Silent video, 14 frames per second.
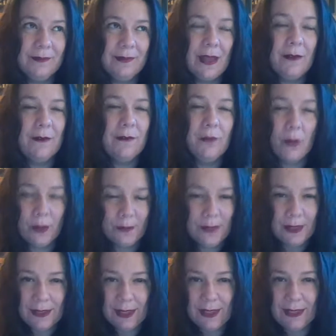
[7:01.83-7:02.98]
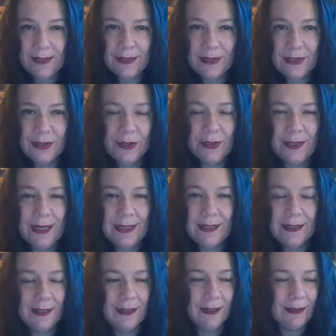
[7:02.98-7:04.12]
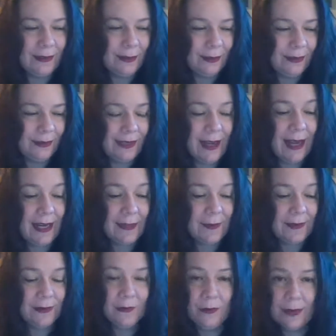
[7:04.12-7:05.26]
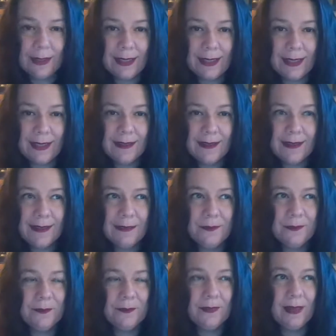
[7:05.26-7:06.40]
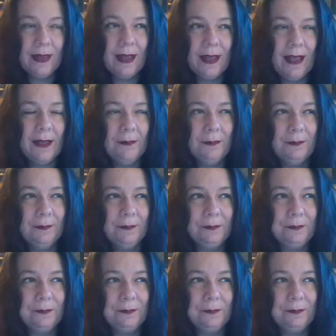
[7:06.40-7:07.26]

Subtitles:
a formula to create certain types of workings, um,